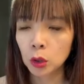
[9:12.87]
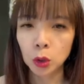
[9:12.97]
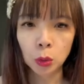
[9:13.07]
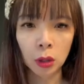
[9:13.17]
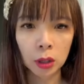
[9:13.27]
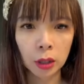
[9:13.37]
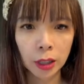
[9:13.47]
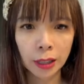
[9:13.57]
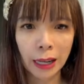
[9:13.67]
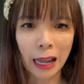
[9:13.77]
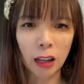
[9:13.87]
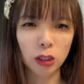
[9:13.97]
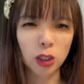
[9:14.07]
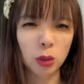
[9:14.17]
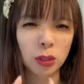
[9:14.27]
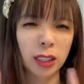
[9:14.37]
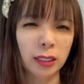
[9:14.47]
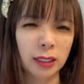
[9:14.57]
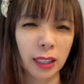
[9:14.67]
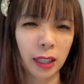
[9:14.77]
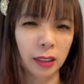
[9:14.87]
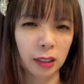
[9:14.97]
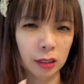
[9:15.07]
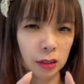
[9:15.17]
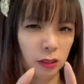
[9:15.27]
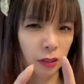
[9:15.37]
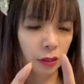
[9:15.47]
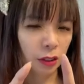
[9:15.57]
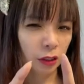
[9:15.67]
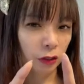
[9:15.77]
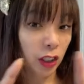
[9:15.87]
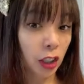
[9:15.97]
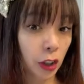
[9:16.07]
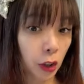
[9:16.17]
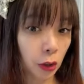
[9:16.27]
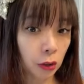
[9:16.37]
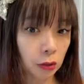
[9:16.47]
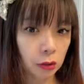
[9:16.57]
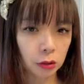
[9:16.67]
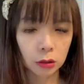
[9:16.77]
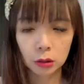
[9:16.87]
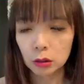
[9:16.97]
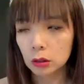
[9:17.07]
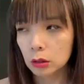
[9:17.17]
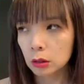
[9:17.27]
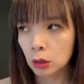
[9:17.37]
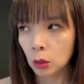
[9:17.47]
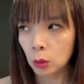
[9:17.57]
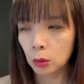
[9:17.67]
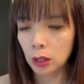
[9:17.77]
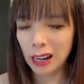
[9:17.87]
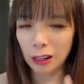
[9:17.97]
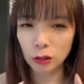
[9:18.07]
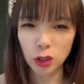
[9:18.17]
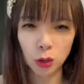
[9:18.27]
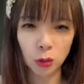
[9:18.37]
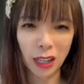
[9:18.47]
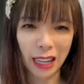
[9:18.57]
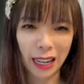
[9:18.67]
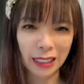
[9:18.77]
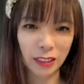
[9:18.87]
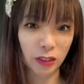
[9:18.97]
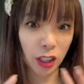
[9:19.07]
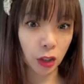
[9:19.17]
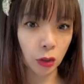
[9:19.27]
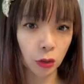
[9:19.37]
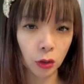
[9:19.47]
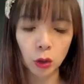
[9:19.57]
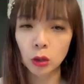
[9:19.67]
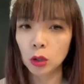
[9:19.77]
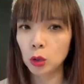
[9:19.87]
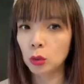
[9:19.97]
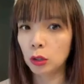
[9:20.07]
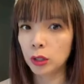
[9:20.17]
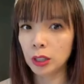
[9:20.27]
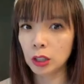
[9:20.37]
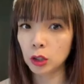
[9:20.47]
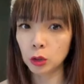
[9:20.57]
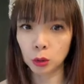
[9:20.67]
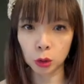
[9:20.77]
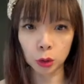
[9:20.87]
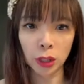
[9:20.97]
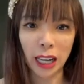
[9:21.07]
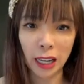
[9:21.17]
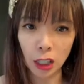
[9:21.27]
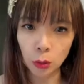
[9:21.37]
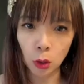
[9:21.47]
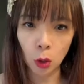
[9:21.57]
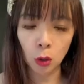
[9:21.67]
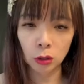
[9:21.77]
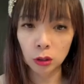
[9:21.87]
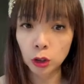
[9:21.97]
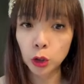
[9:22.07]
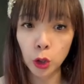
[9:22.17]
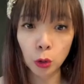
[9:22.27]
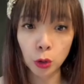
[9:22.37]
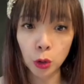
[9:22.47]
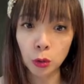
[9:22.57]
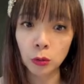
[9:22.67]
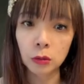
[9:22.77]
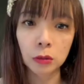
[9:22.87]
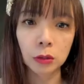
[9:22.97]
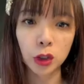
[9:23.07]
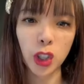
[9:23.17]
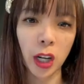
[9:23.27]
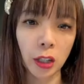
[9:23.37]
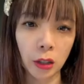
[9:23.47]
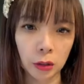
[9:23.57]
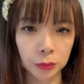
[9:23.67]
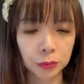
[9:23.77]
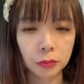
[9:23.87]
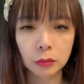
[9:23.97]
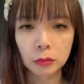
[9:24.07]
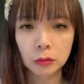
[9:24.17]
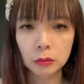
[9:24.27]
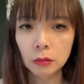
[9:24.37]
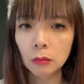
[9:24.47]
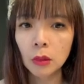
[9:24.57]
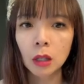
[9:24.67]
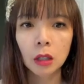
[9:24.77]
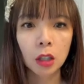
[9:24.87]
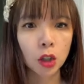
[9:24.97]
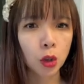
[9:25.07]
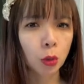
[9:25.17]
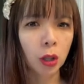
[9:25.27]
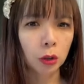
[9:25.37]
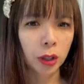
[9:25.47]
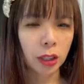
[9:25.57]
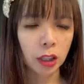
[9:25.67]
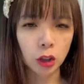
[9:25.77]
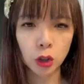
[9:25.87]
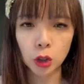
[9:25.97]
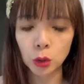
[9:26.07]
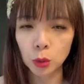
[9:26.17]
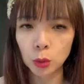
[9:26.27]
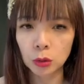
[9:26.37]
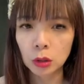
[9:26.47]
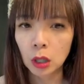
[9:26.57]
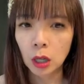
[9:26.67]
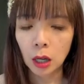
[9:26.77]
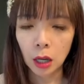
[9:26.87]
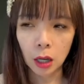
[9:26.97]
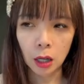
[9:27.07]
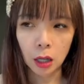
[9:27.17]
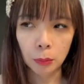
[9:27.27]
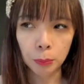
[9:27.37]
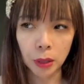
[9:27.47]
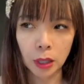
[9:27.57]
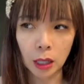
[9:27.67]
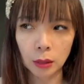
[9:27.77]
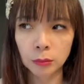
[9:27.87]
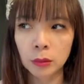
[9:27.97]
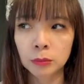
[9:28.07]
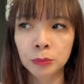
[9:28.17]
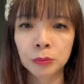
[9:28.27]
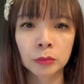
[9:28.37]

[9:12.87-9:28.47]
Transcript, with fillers: you are learning how to design the video or how to edit video. You are ready to create your own YouTube channel you are ready to uh, become